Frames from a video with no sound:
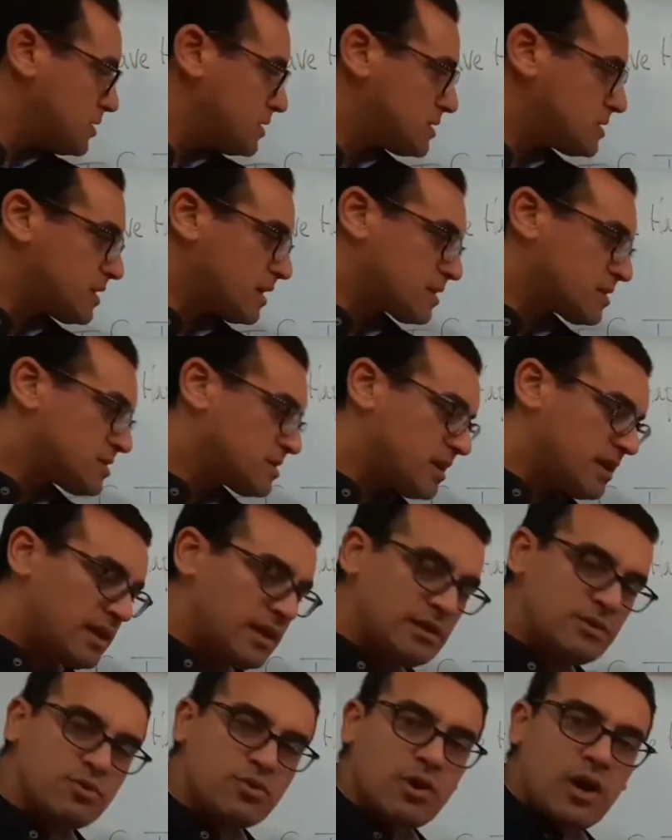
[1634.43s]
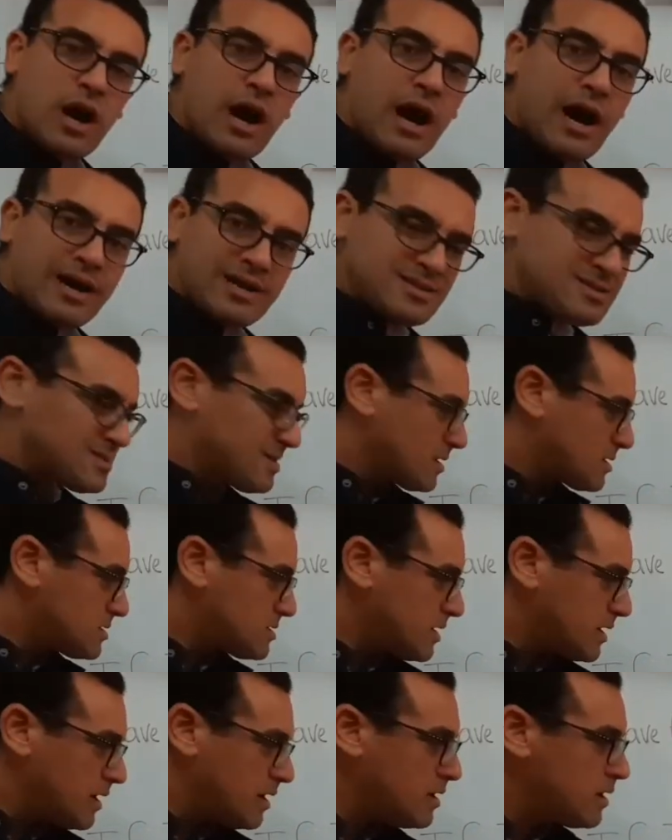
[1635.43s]
succeed, or I'd
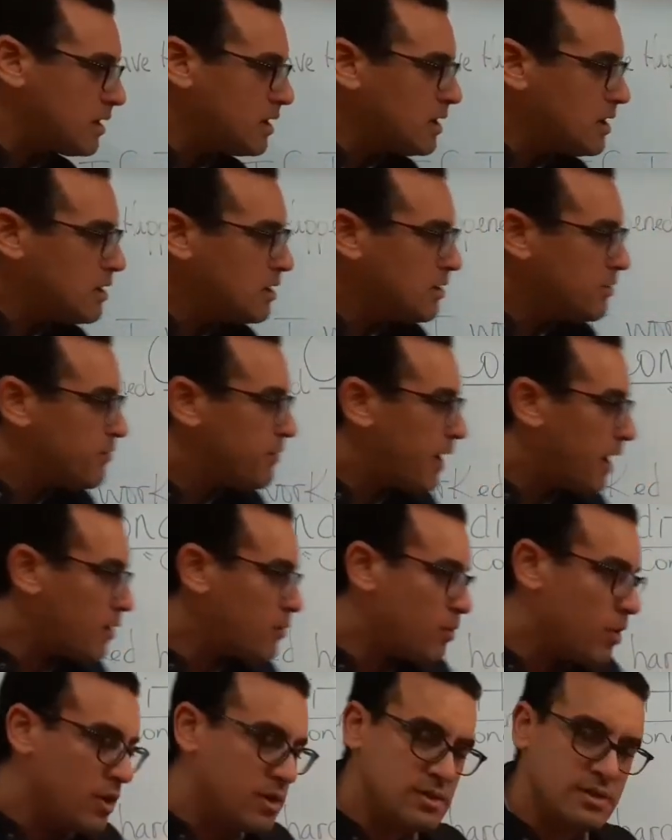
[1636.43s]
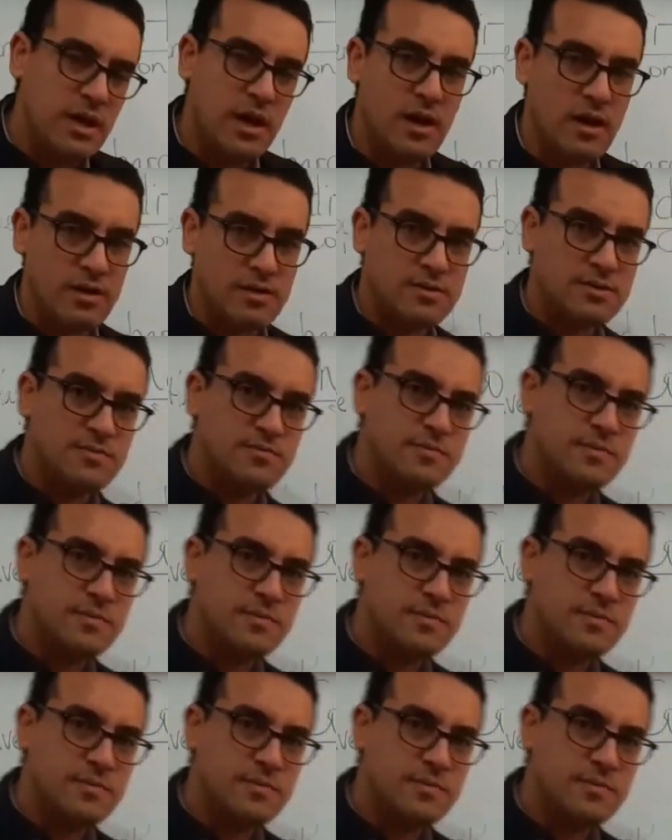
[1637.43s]
succeed if I worked hard.